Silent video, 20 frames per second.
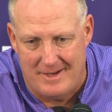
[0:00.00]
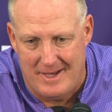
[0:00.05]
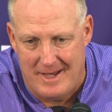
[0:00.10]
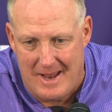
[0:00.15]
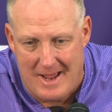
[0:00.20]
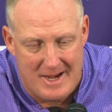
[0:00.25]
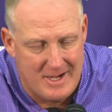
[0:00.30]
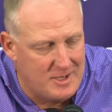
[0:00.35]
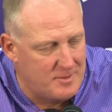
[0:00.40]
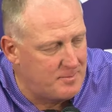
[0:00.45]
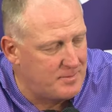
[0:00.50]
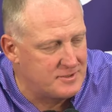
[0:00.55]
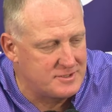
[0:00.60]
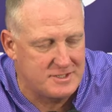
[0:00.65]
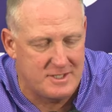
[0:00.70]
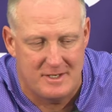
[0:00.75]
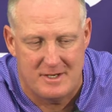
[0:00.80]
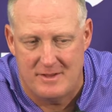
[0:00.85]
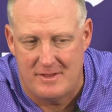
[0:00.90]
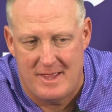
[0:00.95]

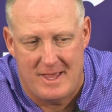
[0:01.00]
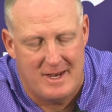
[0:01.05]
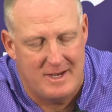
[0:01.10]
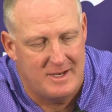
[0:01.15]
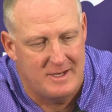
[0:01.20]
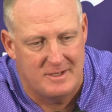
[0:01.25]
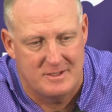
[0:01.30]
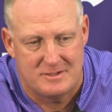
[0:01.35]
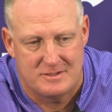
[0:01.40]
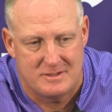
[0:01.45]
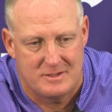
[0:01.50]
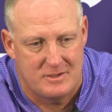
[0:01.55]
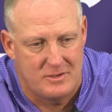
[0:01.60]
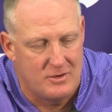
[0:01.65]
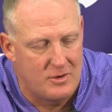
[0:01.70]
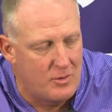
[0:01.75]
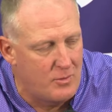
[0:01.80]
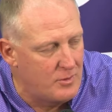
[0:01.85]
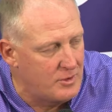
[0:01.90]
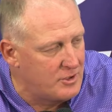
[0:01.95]
90% of that is
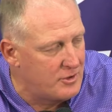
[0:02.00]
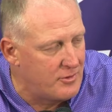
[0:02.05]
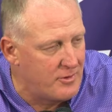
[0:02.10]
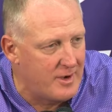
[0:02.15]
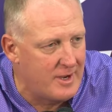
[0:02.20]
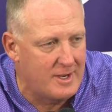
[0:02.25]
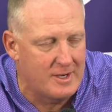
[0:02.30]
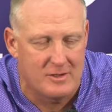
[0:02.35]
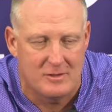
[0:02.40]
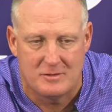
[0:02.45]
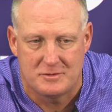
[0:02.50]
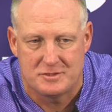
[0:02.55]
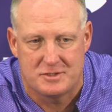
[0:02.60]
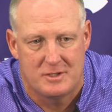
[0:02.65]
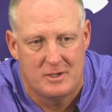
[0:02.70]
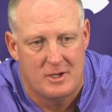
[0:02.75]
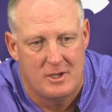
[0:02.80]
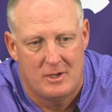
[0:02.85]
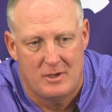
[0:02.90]
knowing your angles,